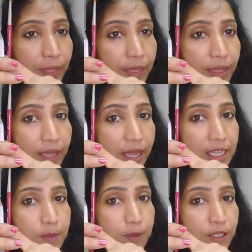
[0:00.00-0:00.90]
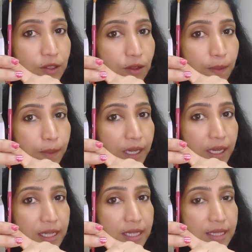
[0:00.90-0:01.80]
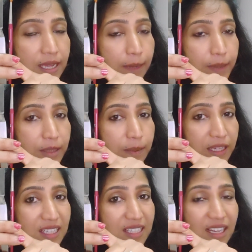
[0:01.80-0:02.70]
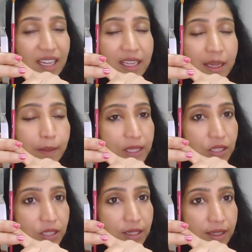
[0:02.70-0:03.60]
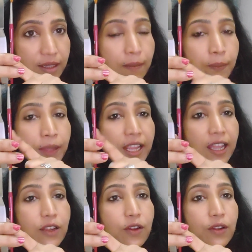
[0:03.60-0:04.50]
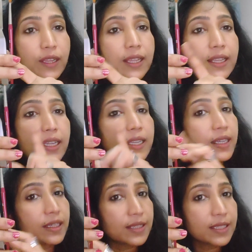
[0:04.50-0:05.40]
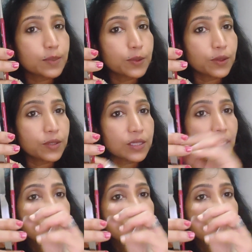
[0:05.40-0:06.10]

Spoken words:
the expression of P is, capital P is inhibited there and only green color is produced.